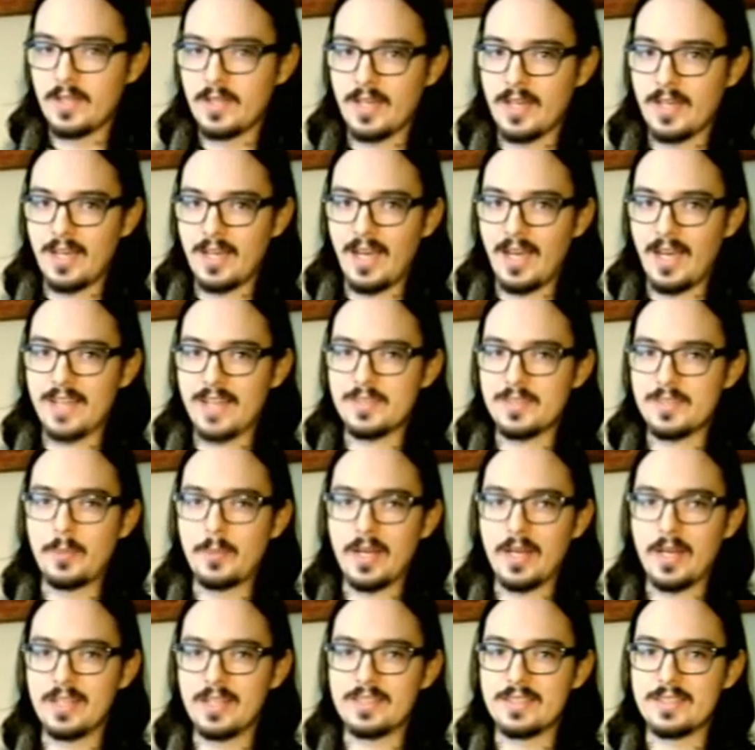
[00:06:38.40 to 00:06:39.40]
As a
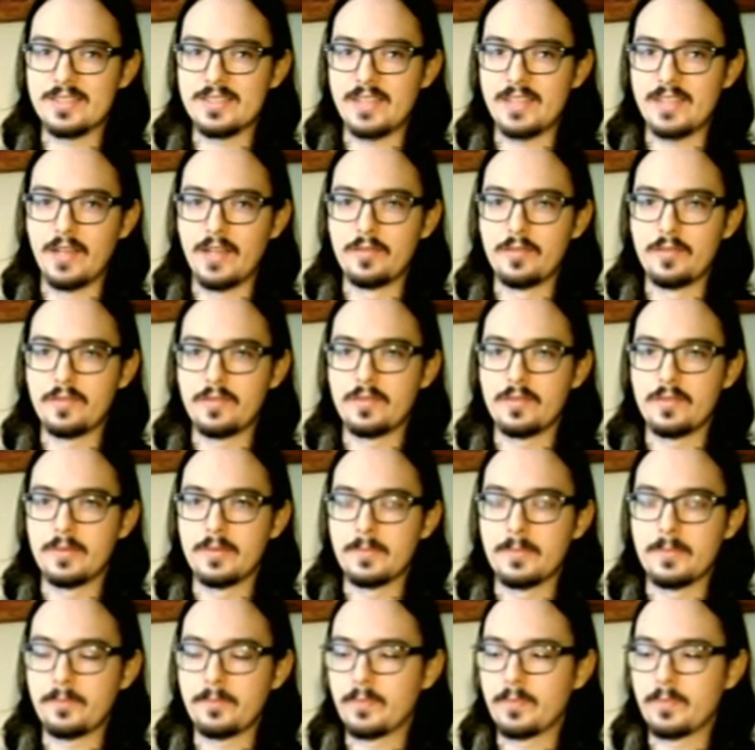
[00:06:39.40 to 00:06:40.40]
pedal itself,
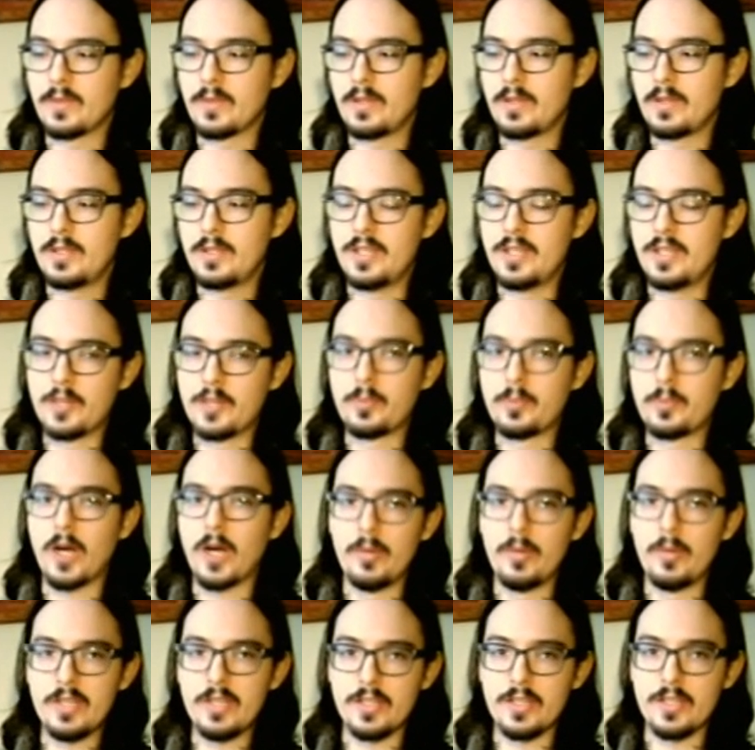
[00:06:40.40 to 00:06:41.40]
you could
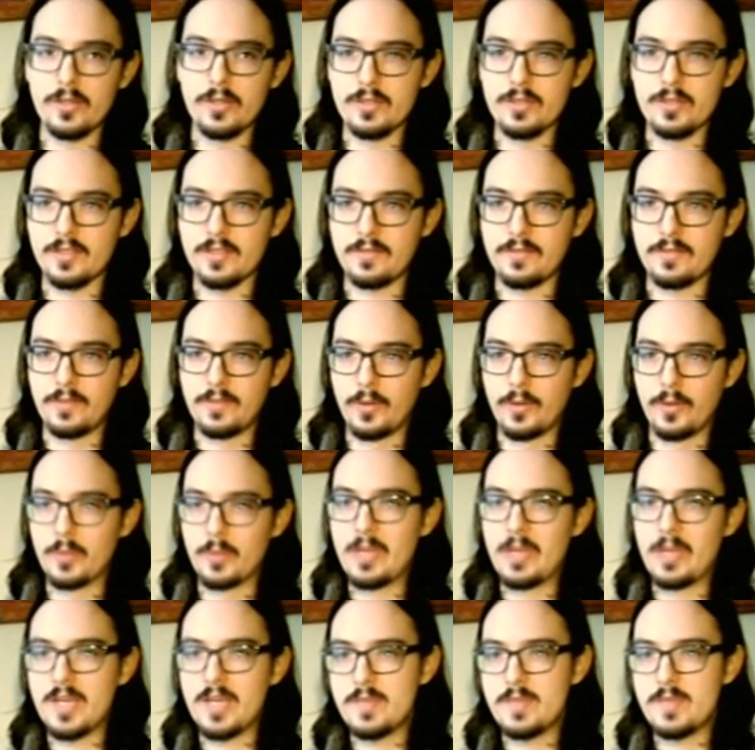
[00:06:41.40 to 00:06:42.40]
probably use it for
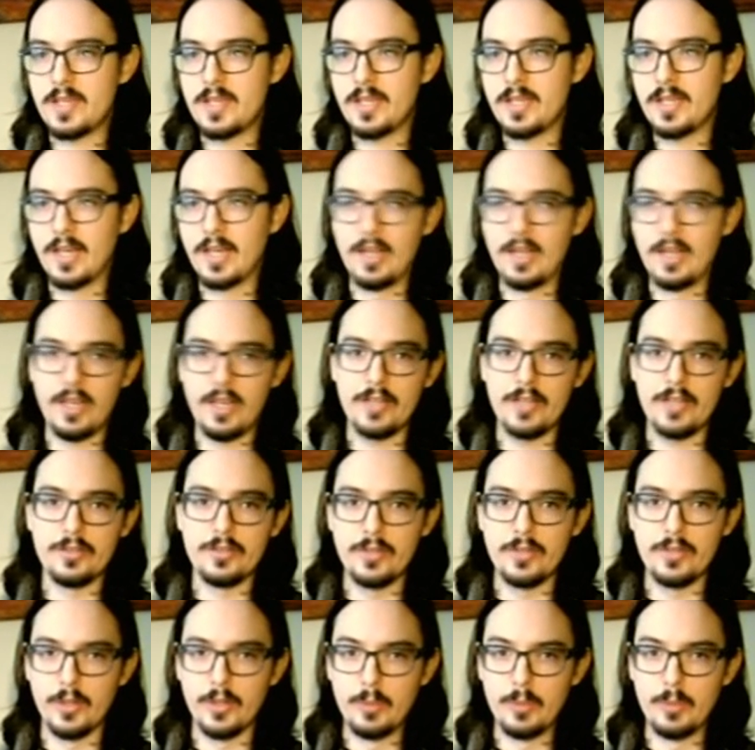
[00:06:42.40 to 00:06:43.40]
maybe a lighter
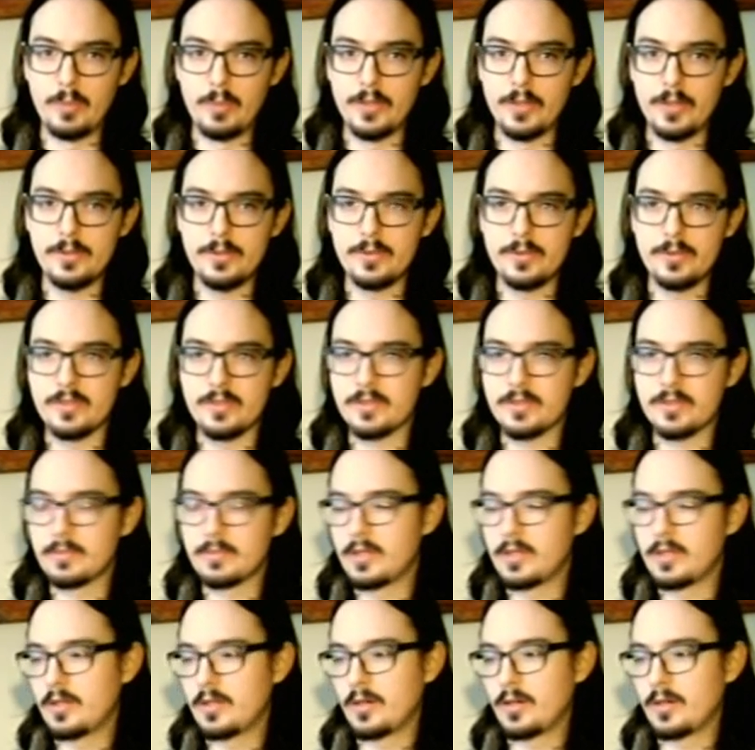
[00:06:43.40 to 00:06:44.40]
tone of blues,
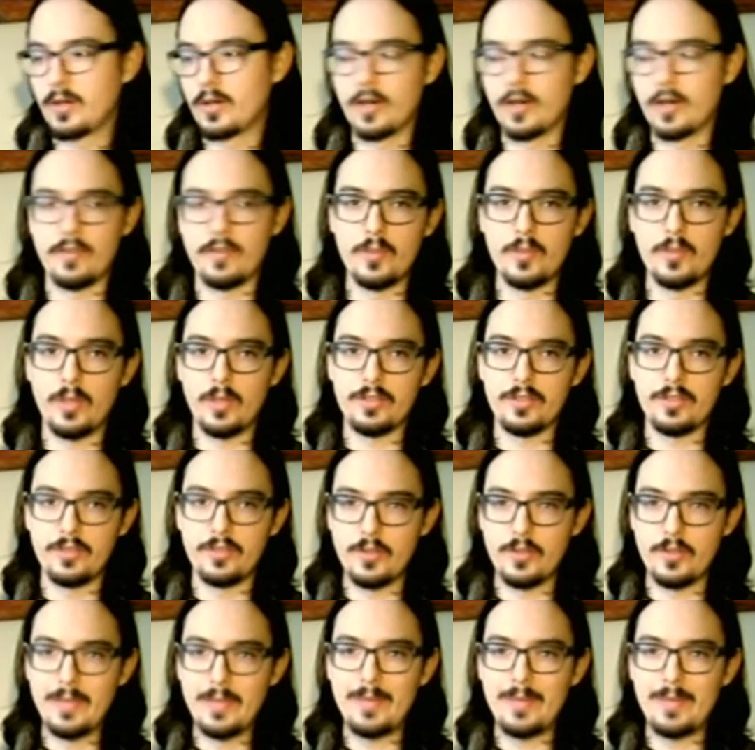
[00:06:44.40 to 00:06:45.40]
or if you want to do
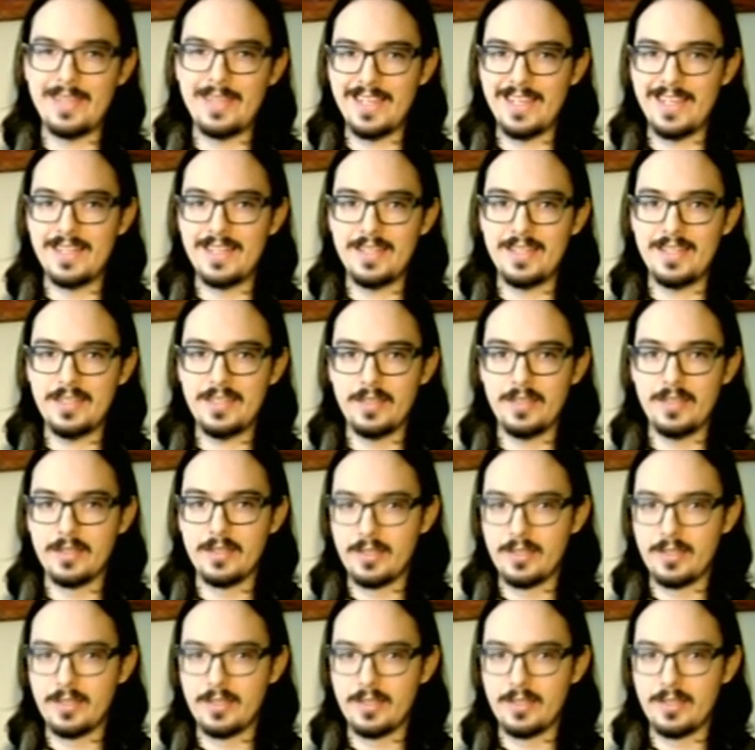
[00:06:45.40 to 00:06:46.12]
maybe indie.